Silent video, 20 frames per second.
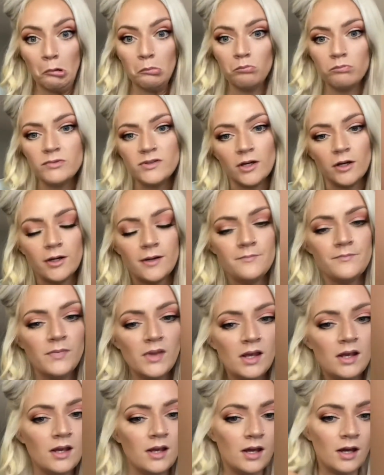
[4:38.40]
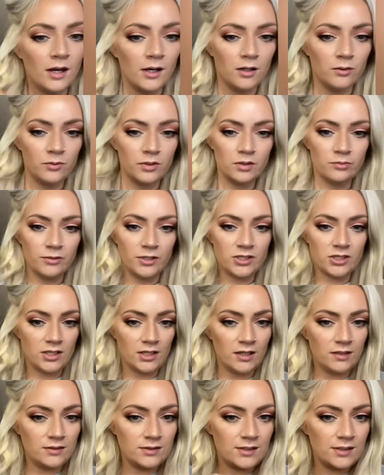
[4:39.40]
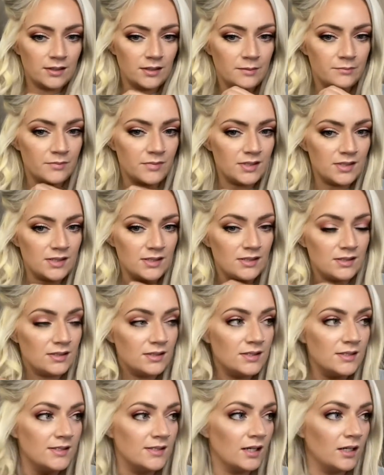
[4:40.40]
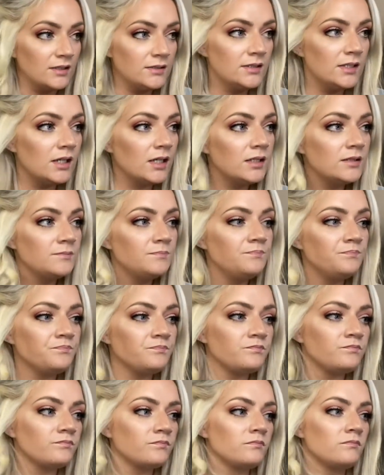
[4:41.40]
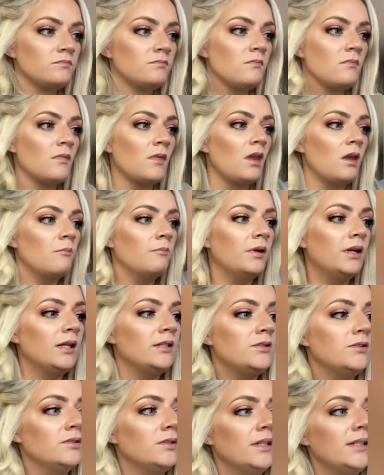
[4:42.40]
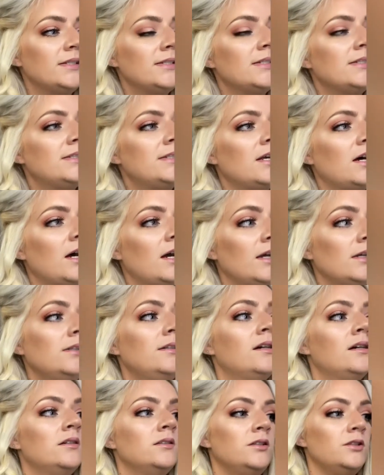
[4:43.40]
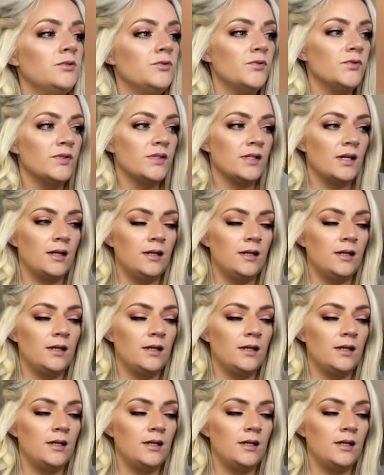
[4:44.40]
Sorry. I don't want to brush it out until I'm done. But I do like to. I use